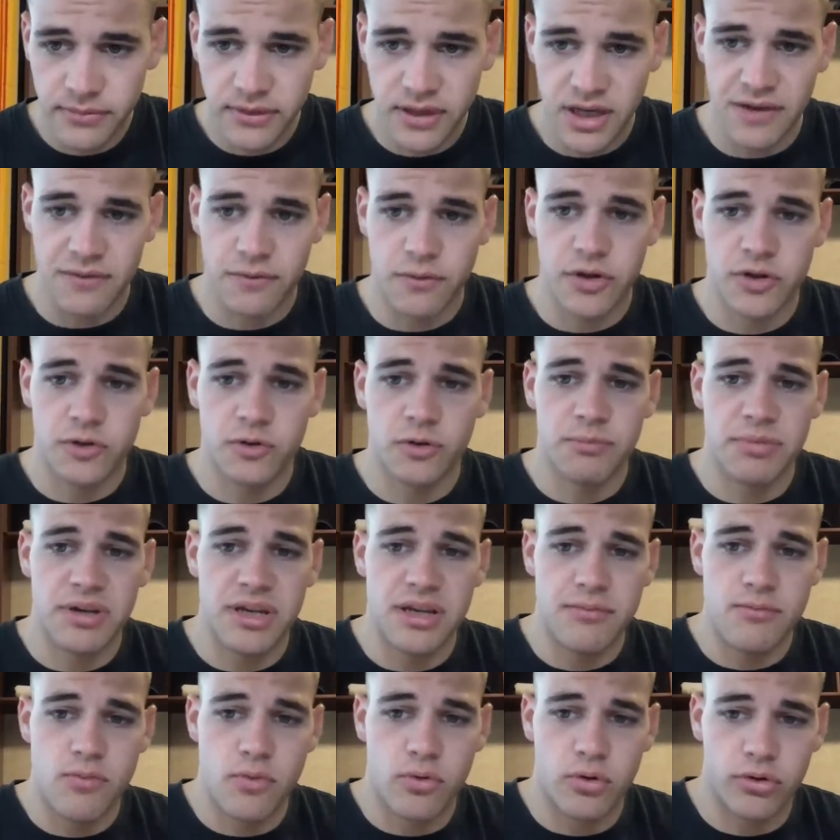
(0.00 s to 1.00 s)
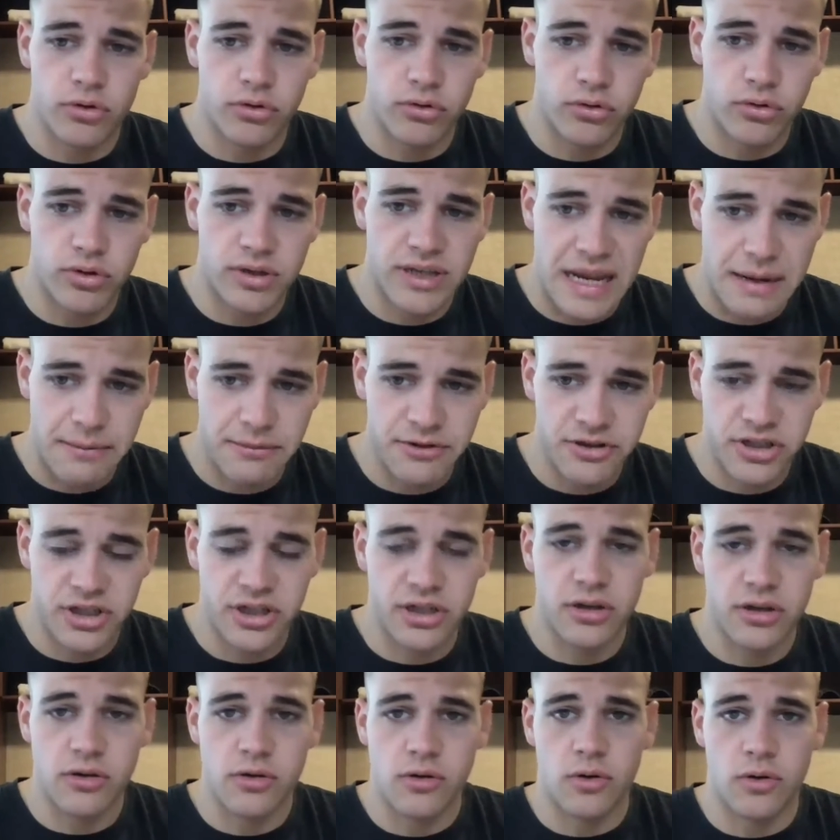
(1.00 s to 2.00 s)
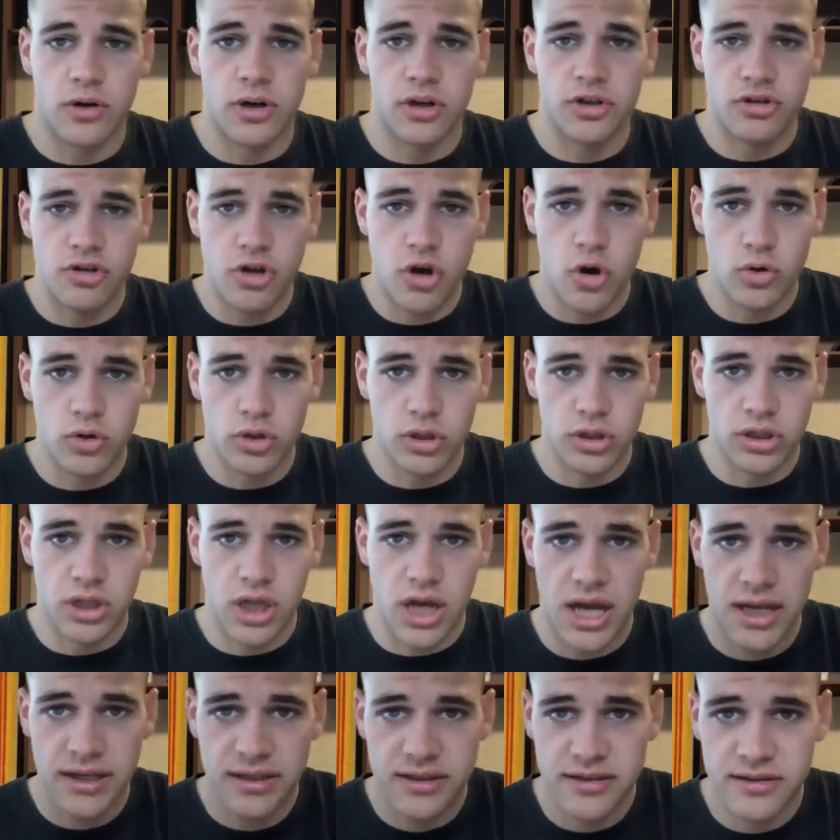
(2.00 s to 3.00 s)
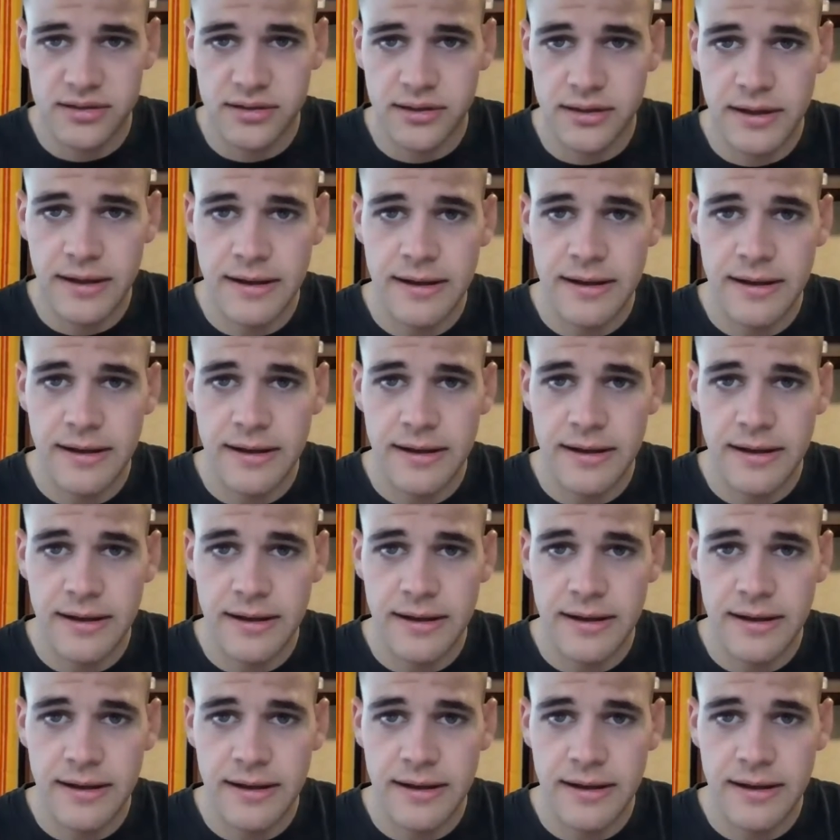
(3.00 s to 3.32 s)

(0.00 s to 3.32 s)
of which would be more damaging or a total loss,